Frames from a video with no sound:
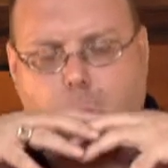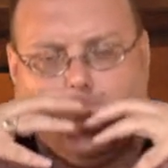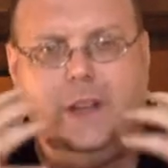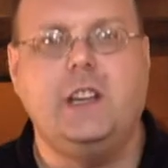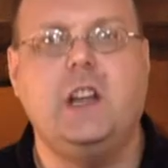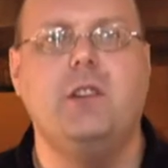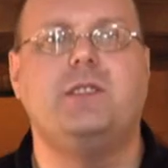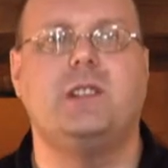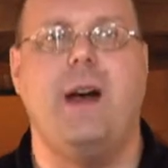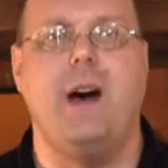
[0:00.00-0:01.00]
really
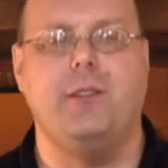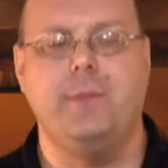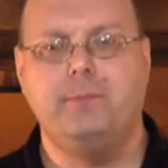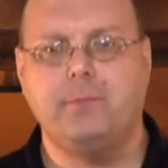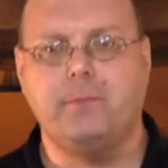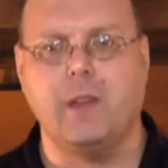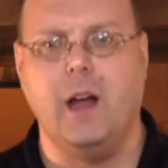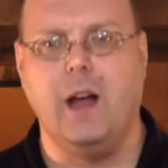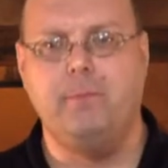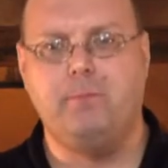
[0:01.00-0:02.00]
coats the mouth.
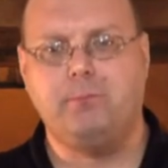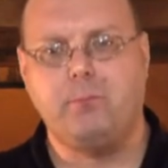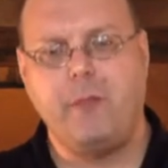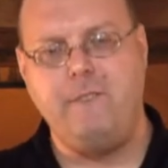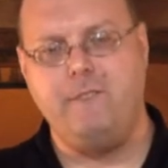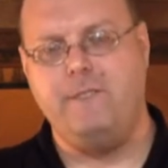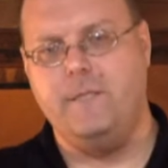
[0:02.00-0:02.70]
Um, I,